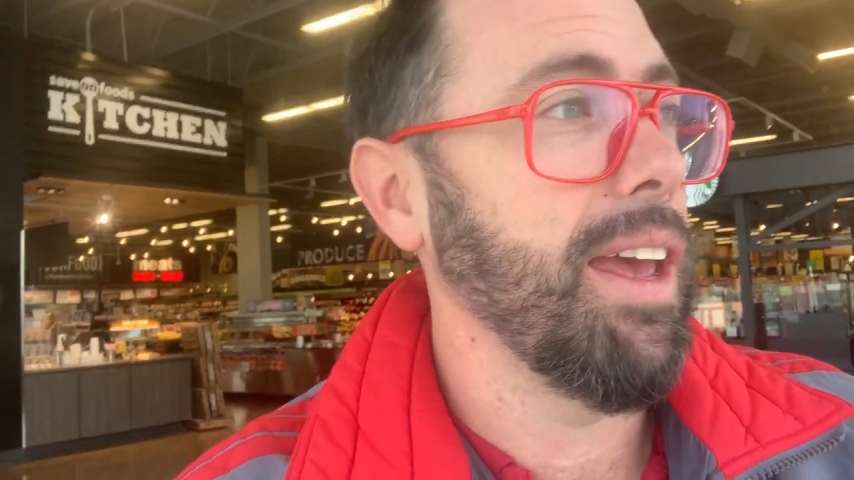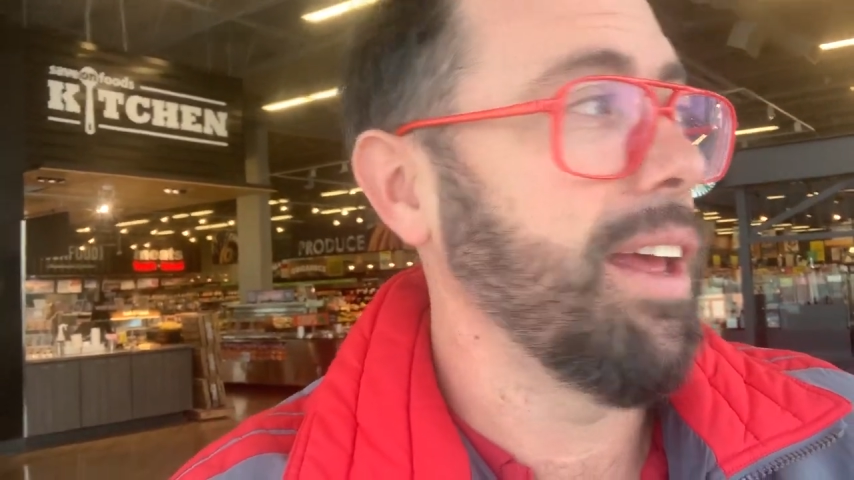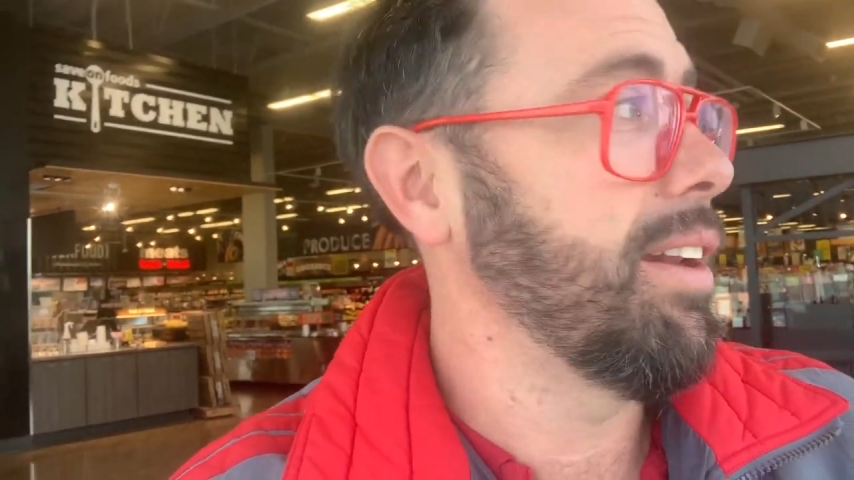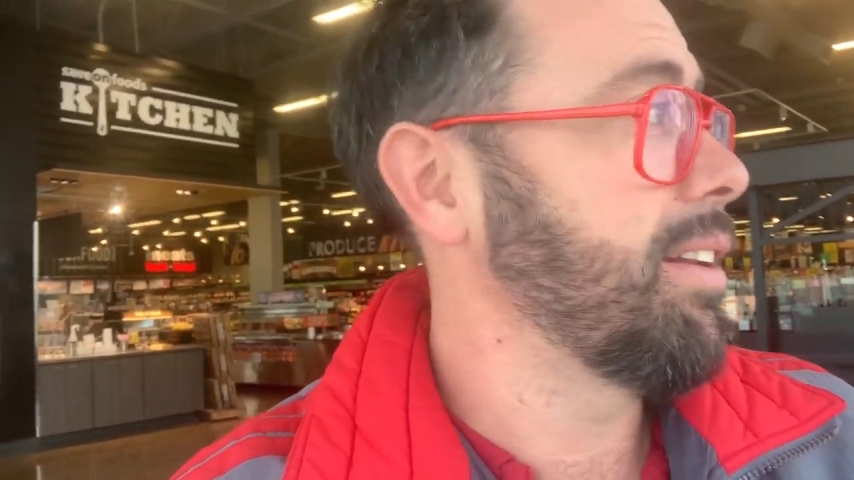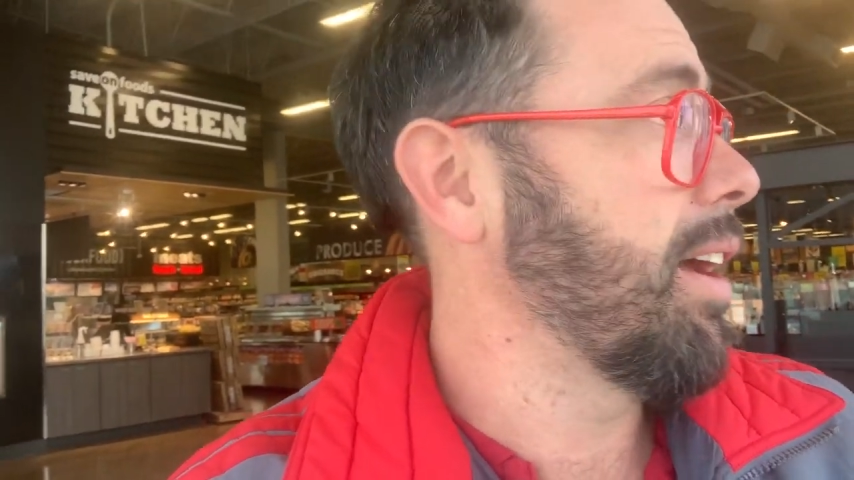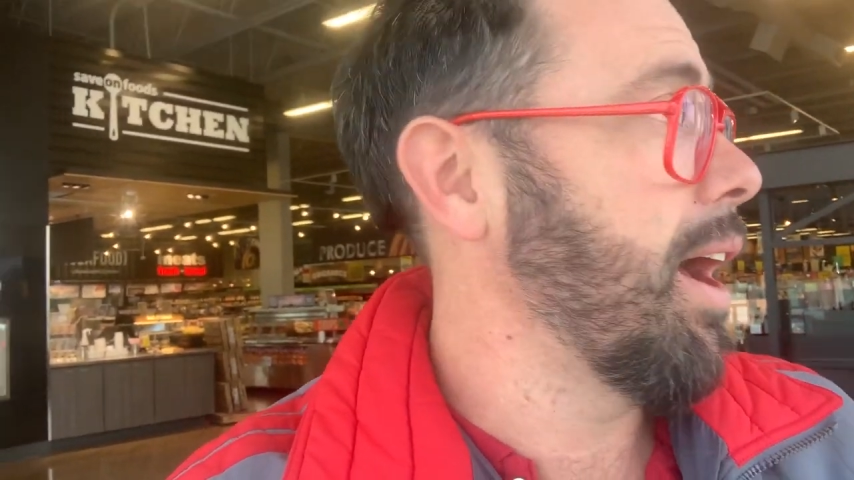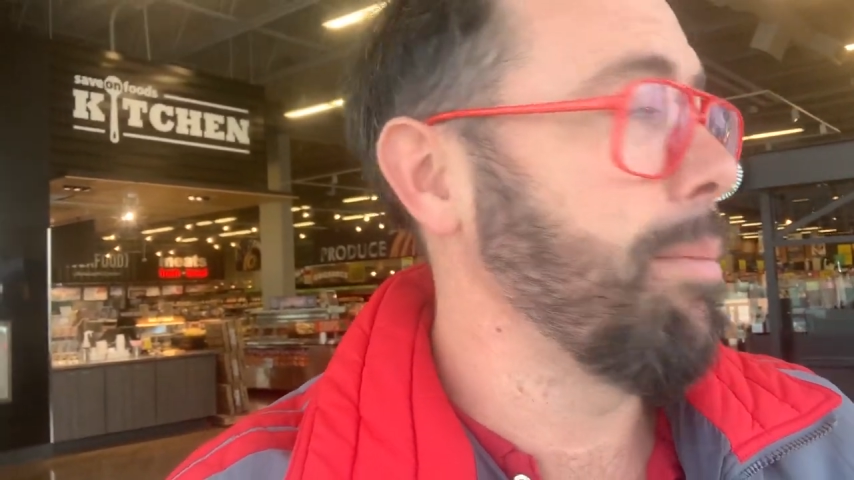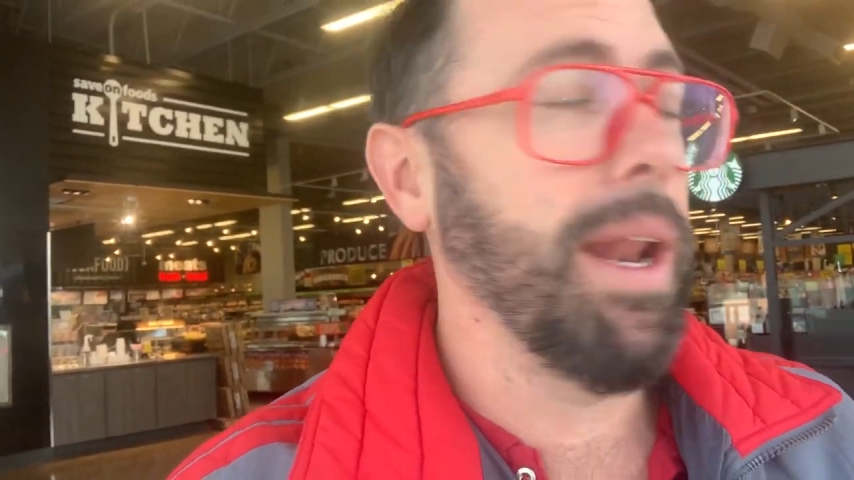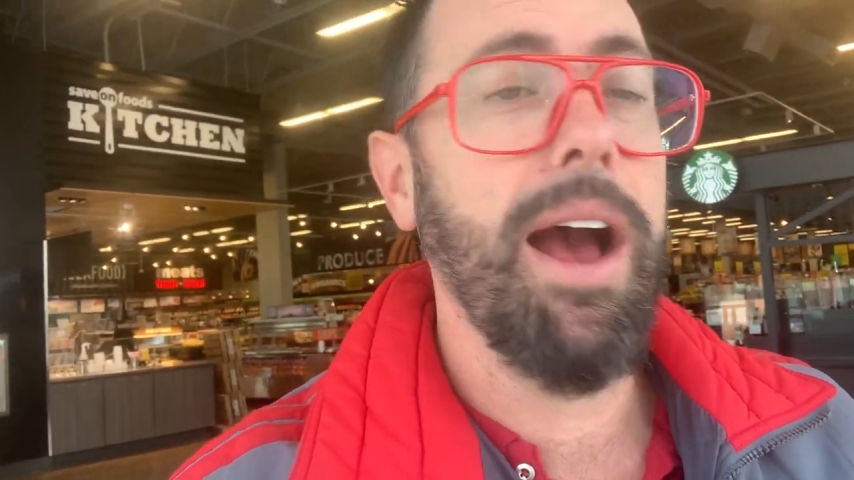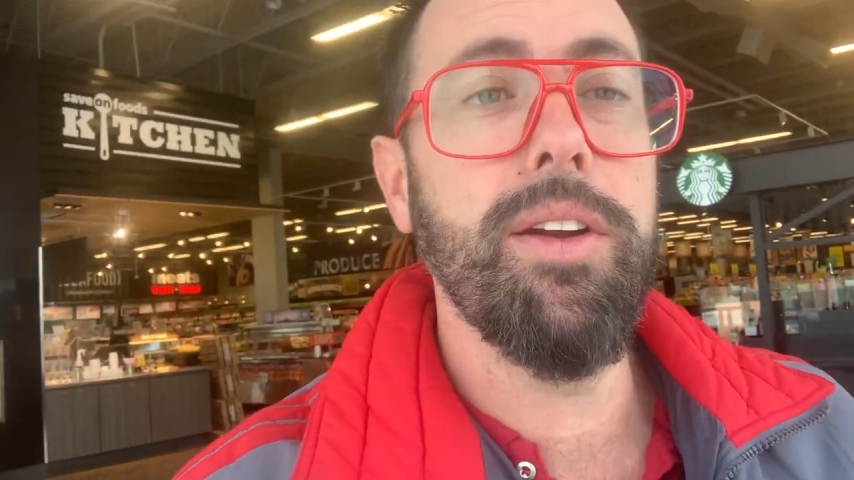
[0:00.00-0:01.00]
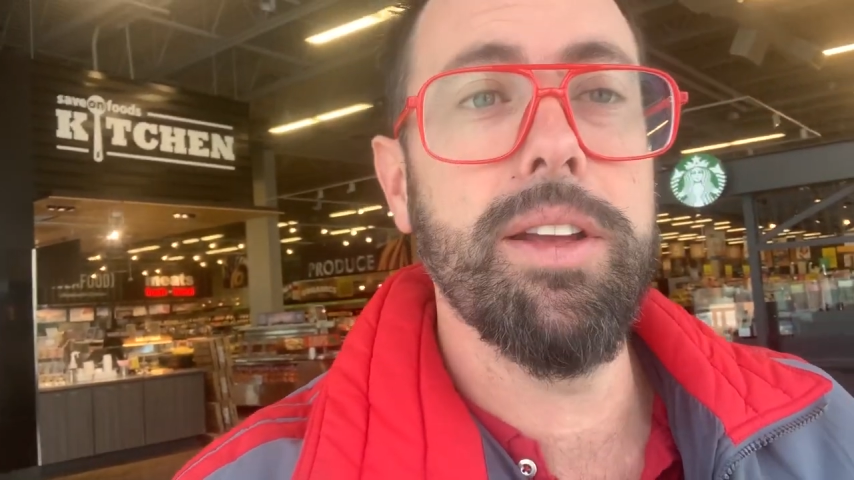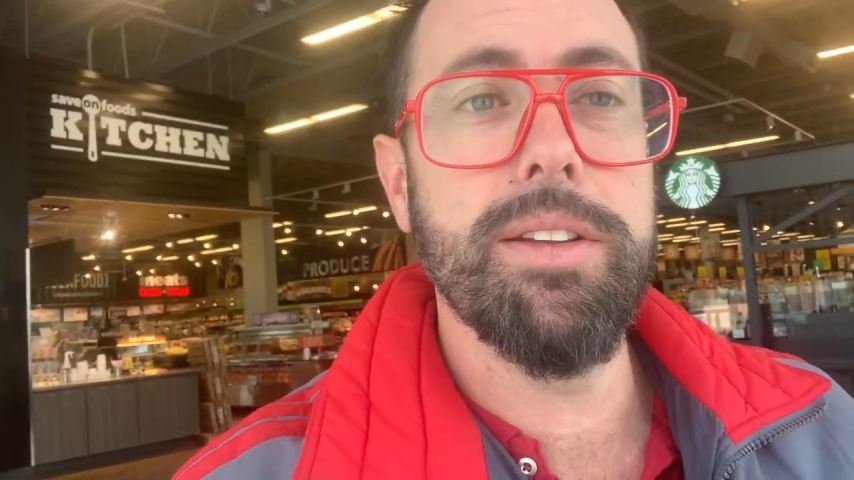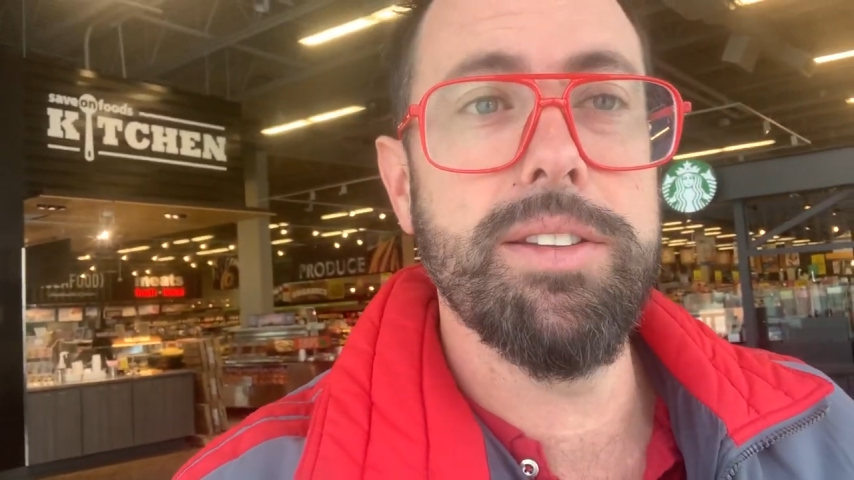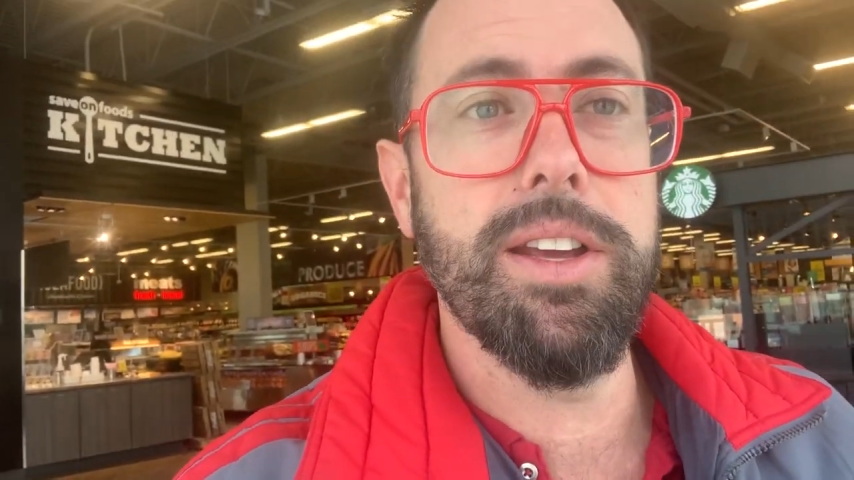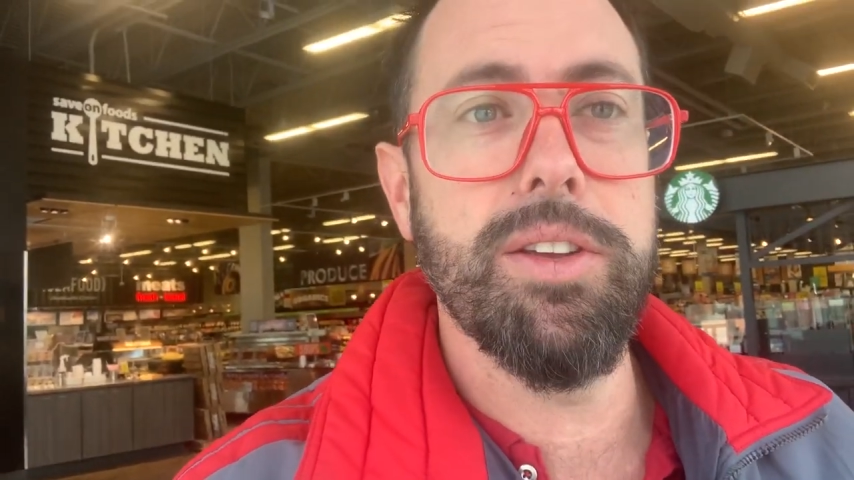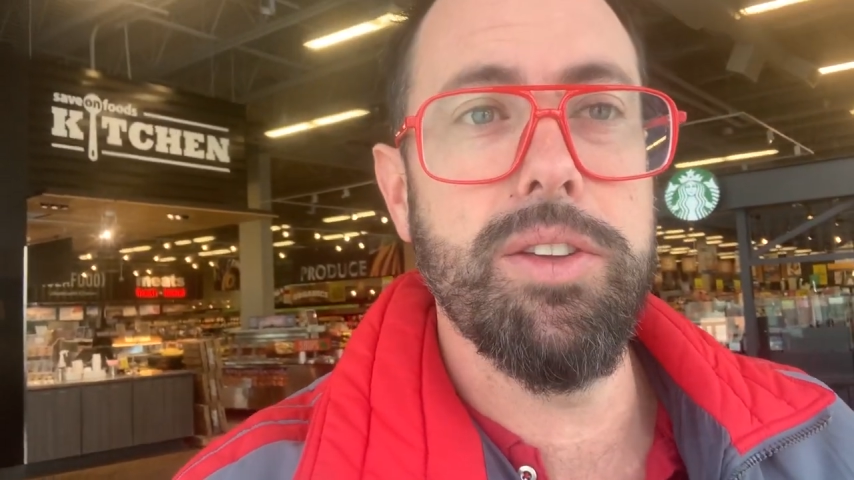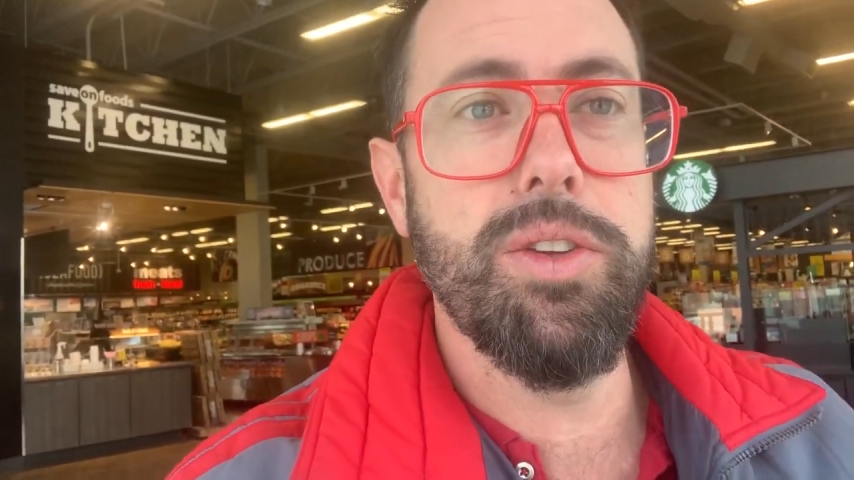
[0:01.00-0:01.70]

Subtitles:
and I mean how to